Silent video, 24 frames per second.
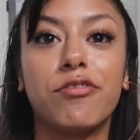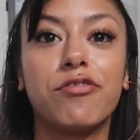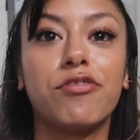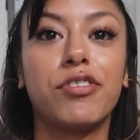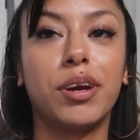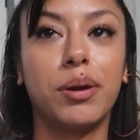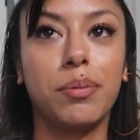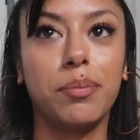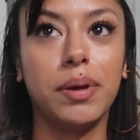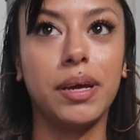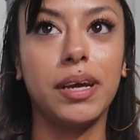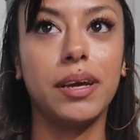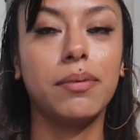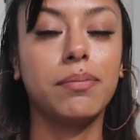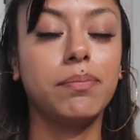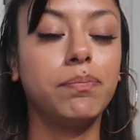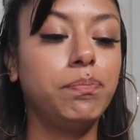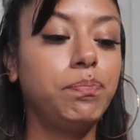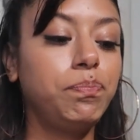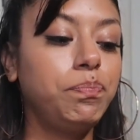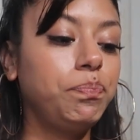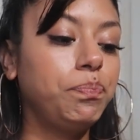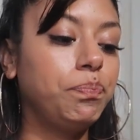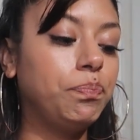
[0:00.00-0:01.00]
in front of me.
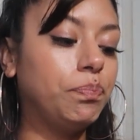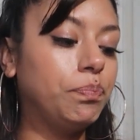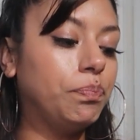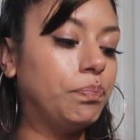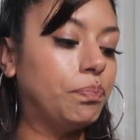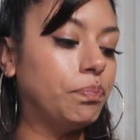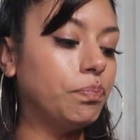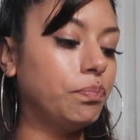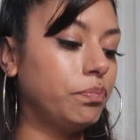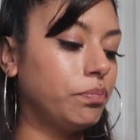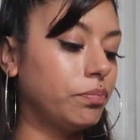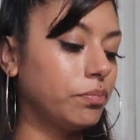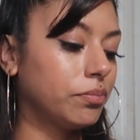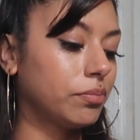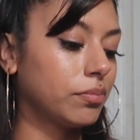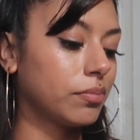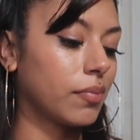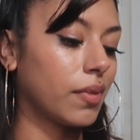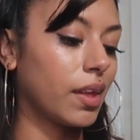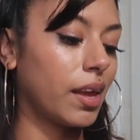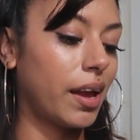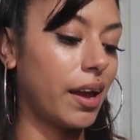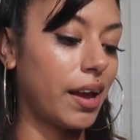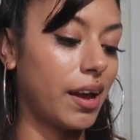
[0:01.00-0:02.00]

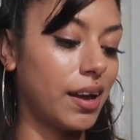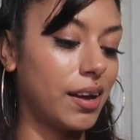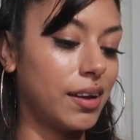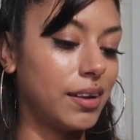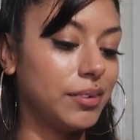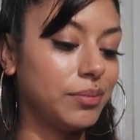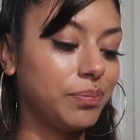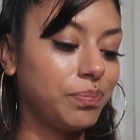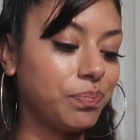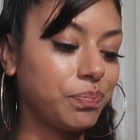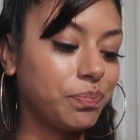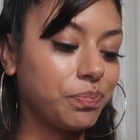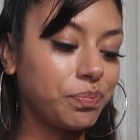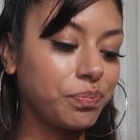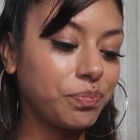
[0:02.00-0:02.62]
And